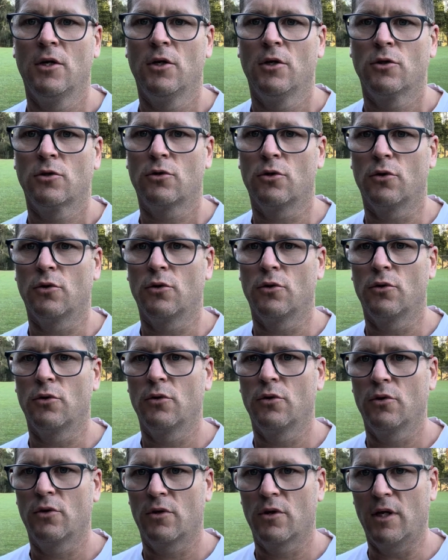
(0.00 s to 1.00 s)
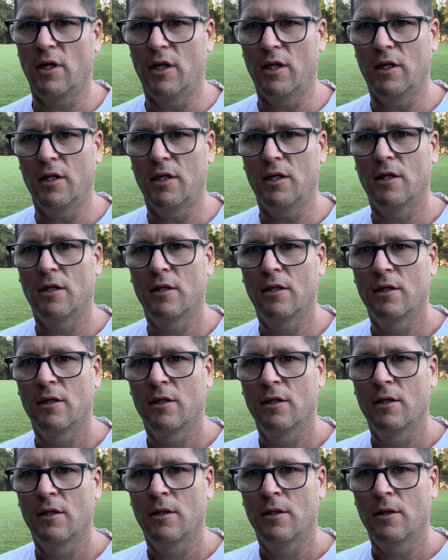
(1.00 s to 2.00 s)
to the
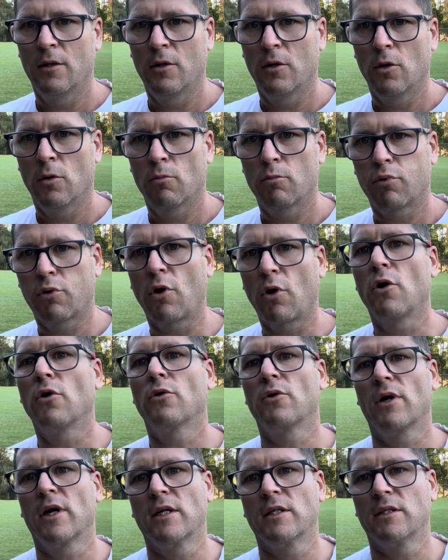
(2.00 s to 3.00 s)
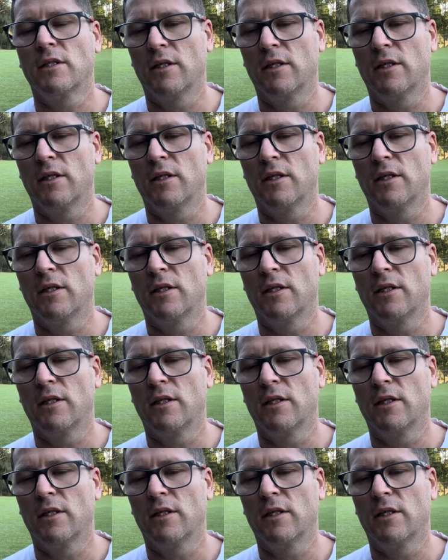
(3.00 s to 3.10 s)
progress